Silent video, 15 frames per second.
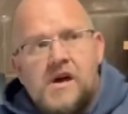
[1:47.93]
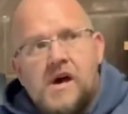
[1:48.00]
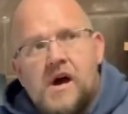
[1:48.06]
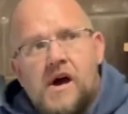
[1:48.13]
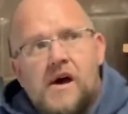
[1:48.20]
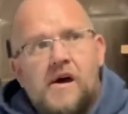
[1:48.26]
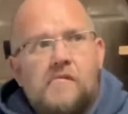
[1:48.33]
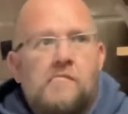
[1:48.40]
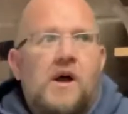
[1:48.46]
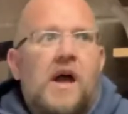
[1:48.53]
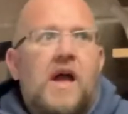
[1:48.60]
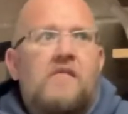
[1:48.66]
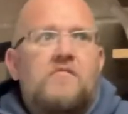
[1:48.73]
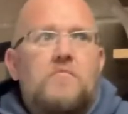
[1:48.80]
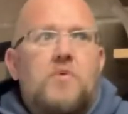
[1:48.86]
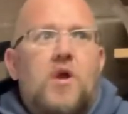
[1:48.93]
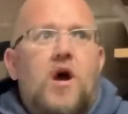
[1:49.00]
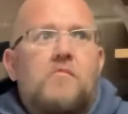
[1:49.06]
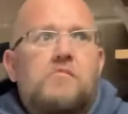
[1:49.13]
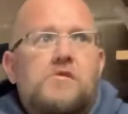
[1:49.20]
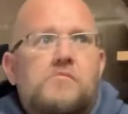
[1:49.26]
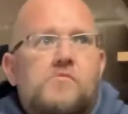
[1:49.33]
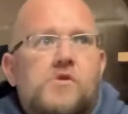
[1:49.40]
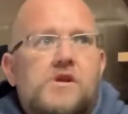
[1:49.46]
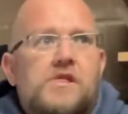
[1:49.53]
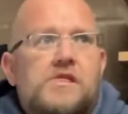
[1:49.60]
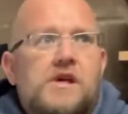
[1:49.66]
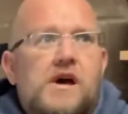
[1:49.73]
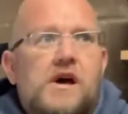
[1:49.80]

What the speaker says: I have a problem with,